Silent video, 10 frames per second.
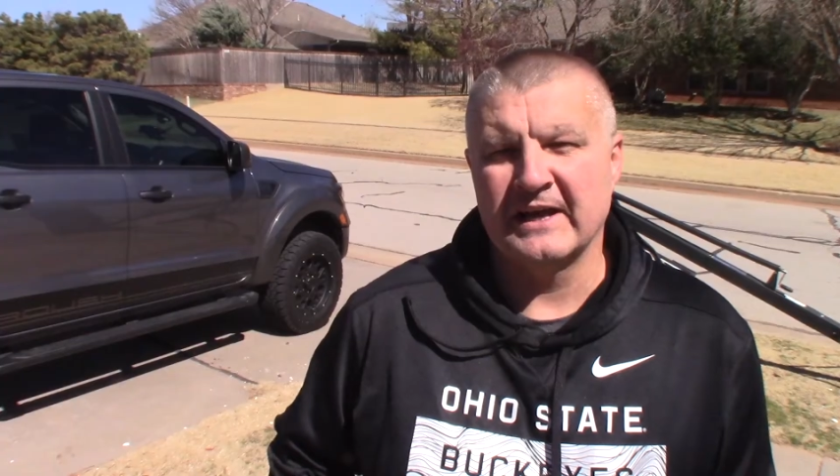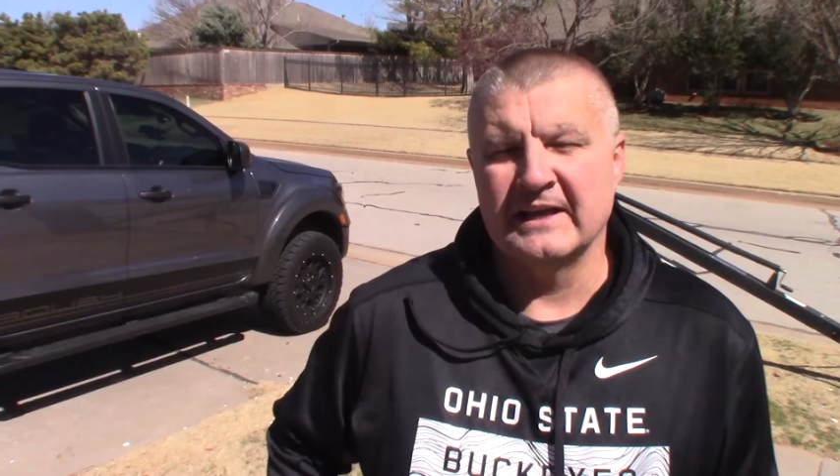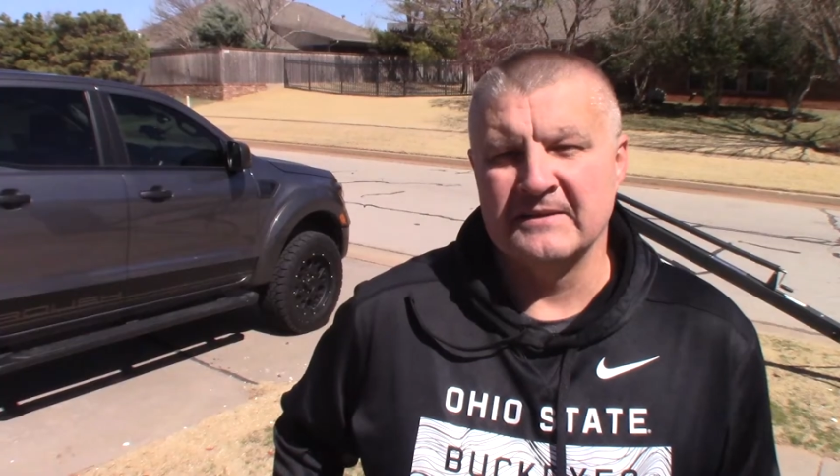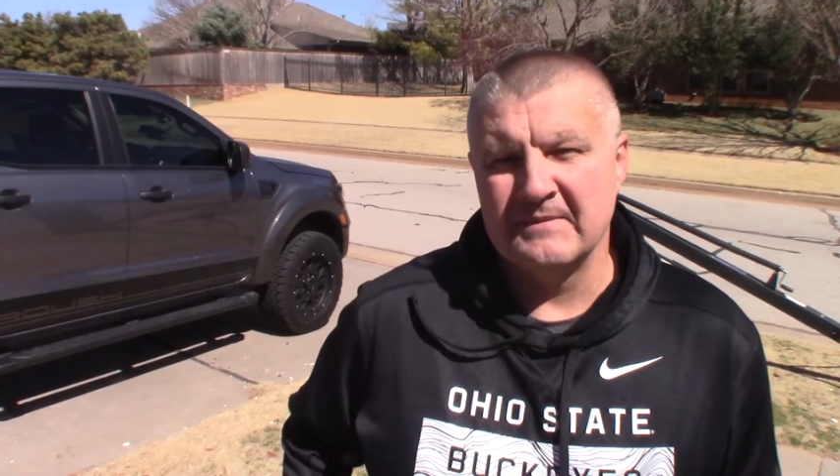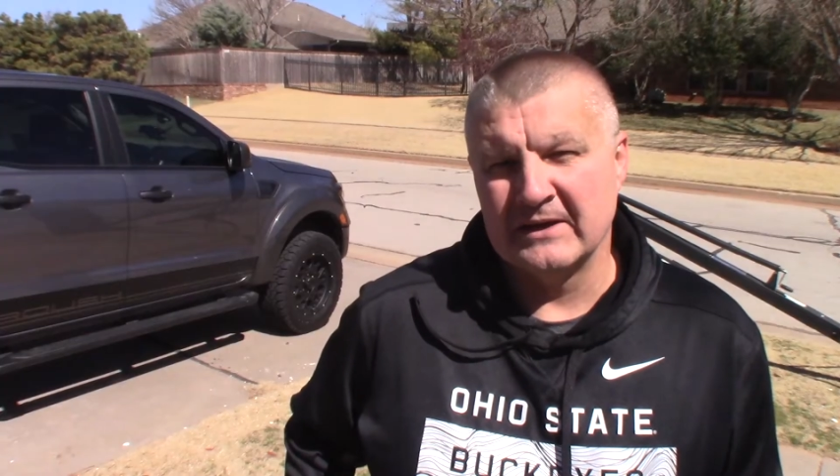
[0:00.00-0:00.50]

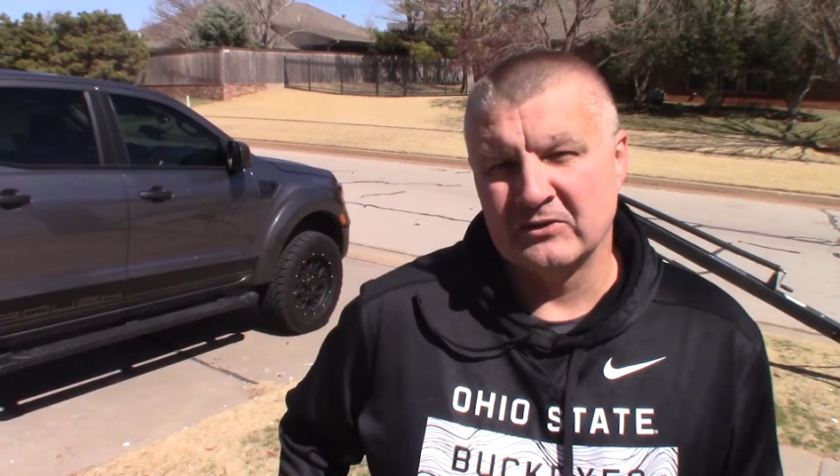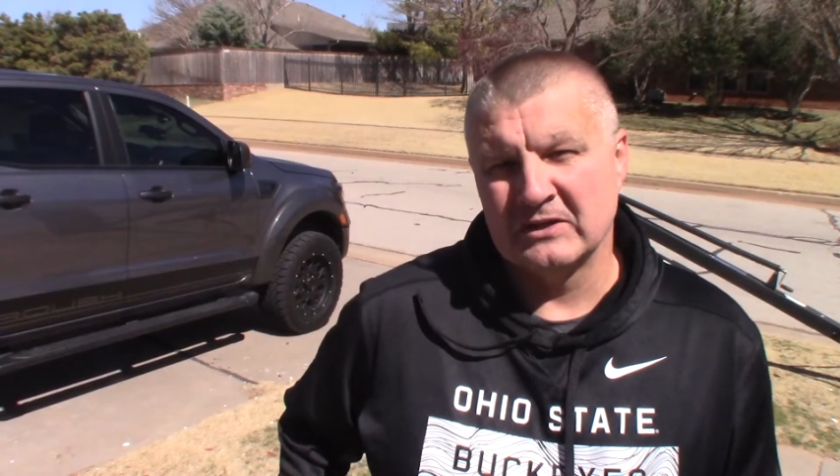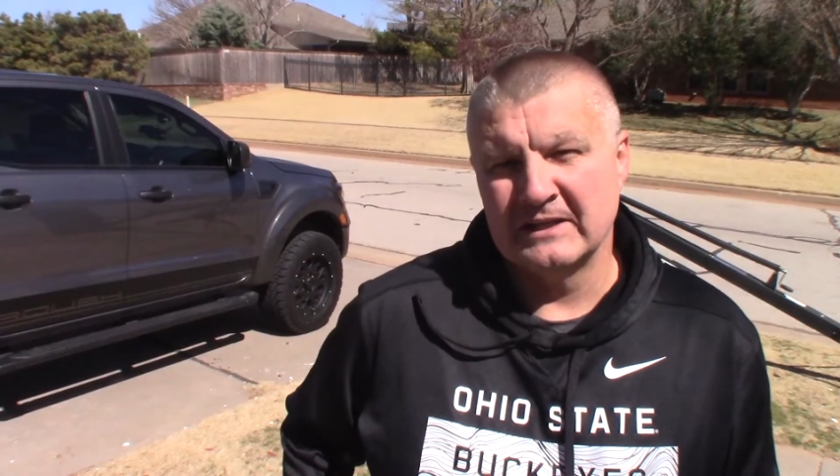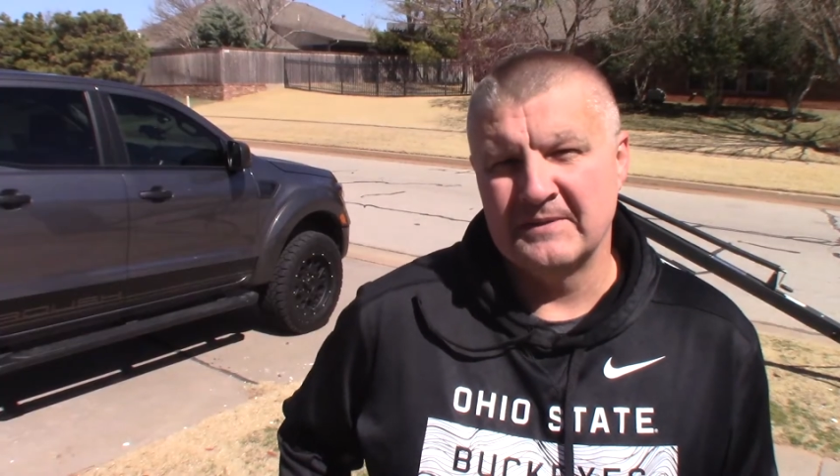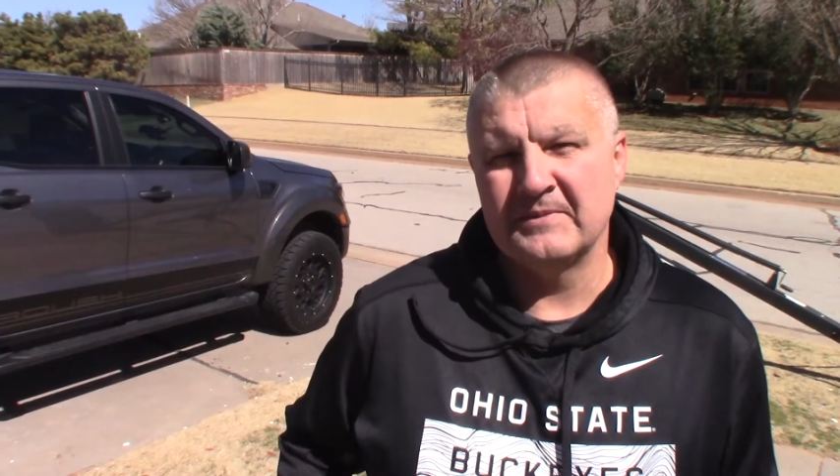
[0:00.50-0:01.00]
and the metal
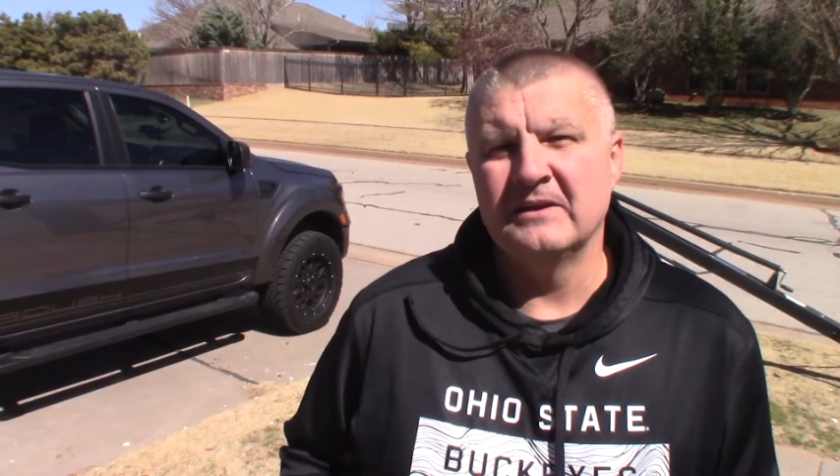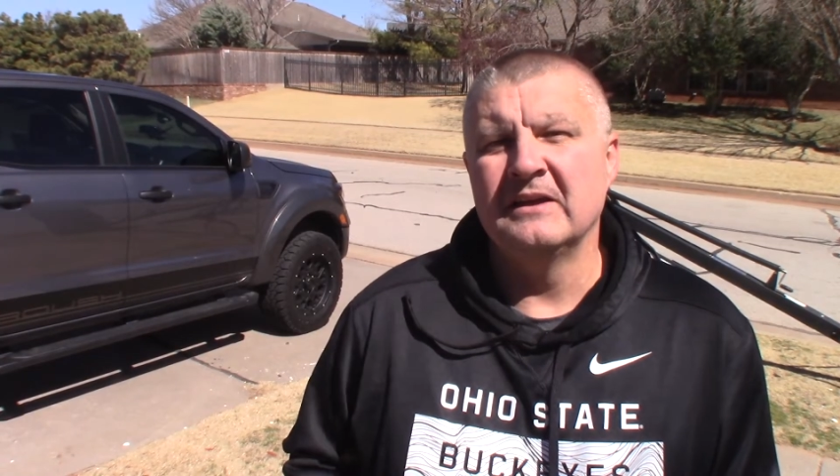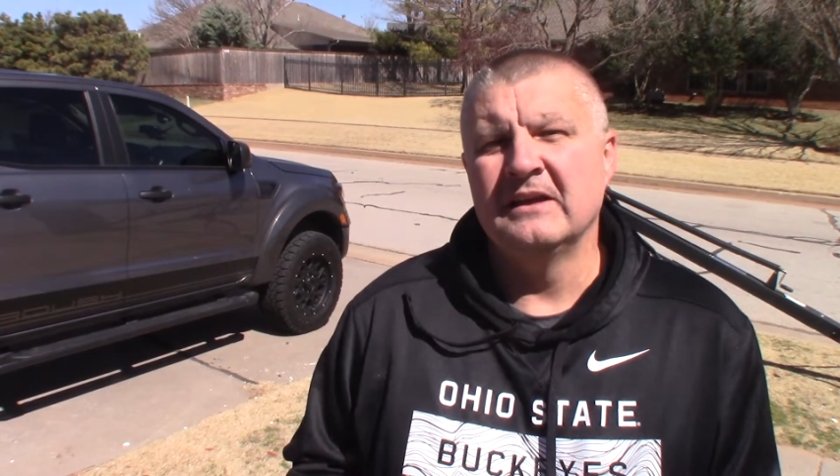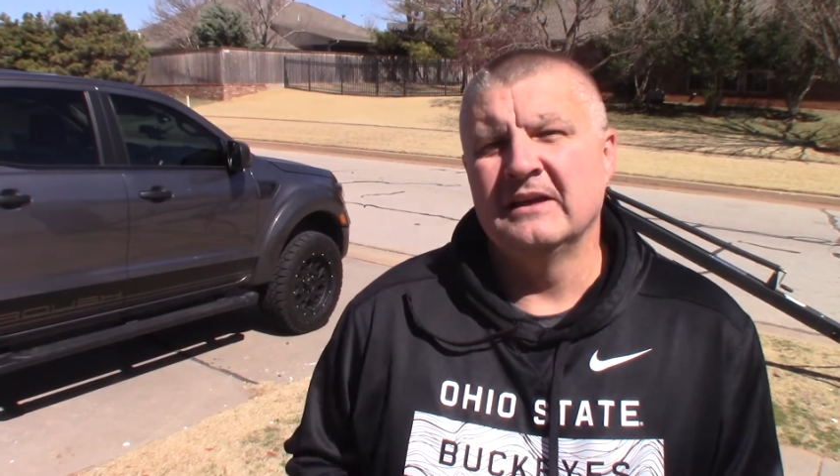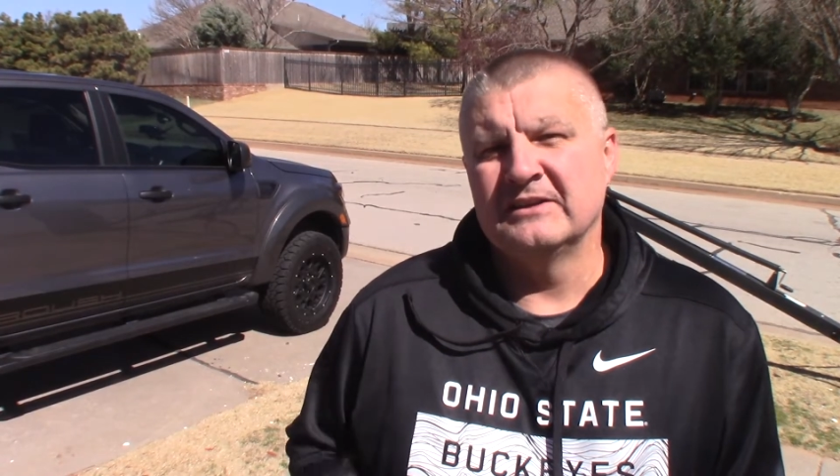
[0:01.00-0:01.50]
clip
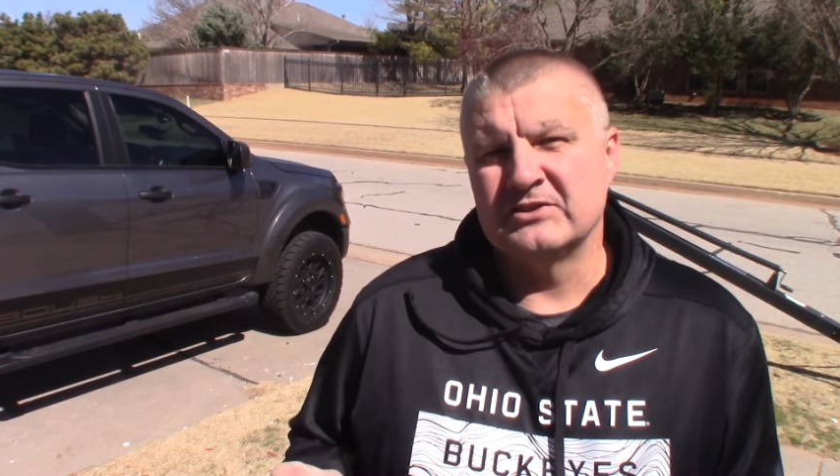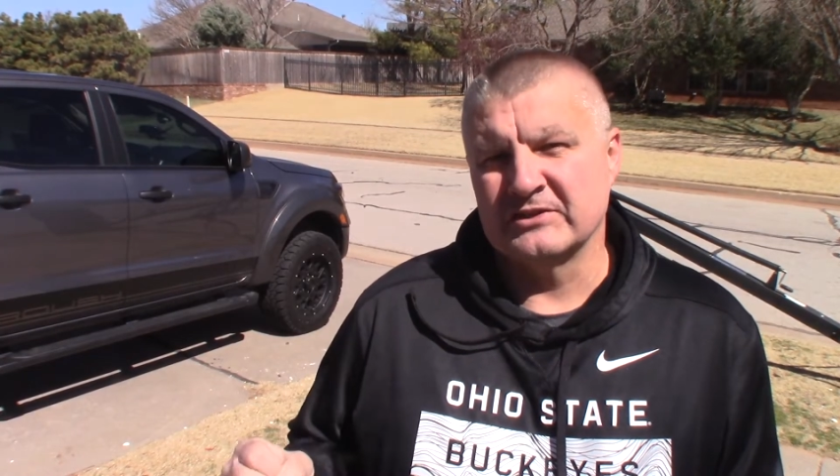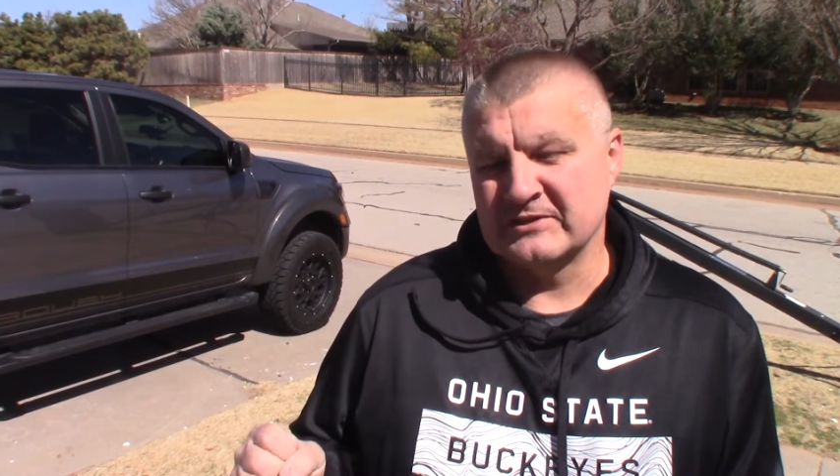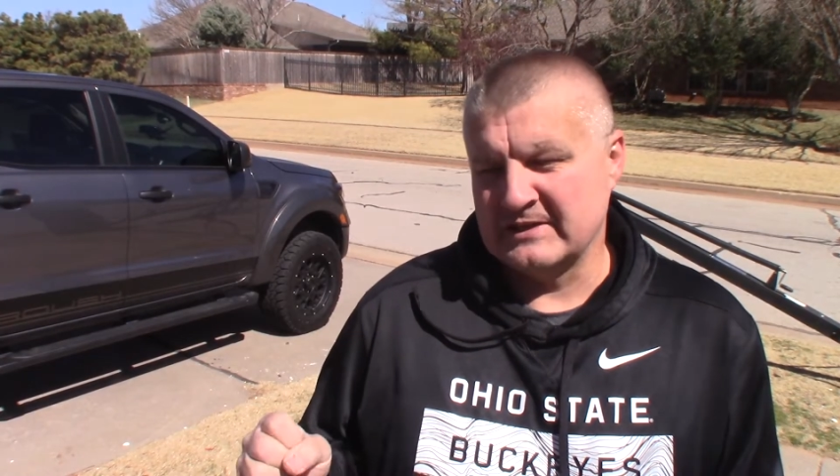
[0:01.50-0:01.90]
just